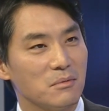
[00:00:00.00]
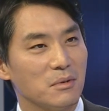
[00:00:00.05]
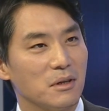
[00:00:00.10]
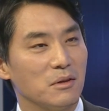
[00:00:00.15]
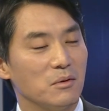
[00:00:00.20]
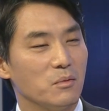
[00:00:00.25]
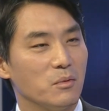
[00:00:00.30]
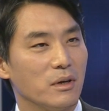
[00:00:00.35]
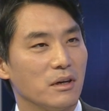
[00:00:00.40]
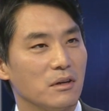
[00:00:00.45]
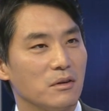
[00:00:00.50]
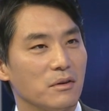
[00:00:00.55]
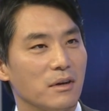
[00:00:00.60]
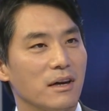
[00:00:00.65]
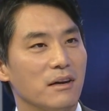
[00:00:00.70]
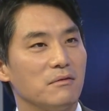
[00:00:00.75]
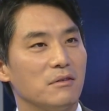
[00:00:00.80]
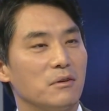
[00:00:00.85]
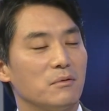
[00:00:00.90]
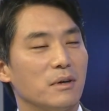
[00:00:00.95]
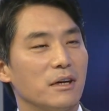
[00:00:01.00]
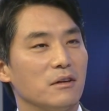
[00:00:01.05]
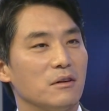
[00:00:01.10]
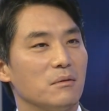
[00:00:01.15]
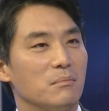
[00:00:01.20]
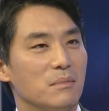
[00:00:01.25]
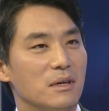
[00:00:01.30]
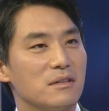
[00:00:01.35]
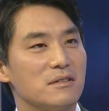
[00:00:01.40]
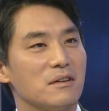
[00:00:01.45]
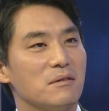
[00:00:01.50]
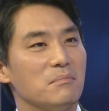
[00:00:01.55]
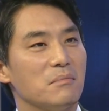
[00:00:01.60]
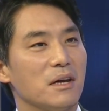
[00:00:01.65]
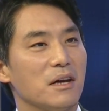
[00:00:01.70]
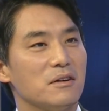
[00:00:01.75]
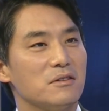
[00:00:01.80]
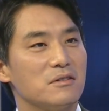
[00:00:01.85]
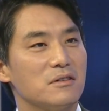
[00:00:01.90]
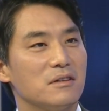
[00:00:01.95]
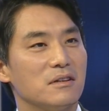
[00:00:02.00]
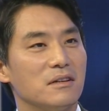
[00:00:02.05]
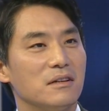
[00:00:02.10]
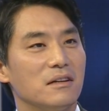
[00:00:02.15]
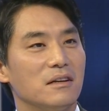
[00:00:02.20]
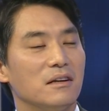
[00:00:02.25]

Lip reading: but we got to have a right mix and match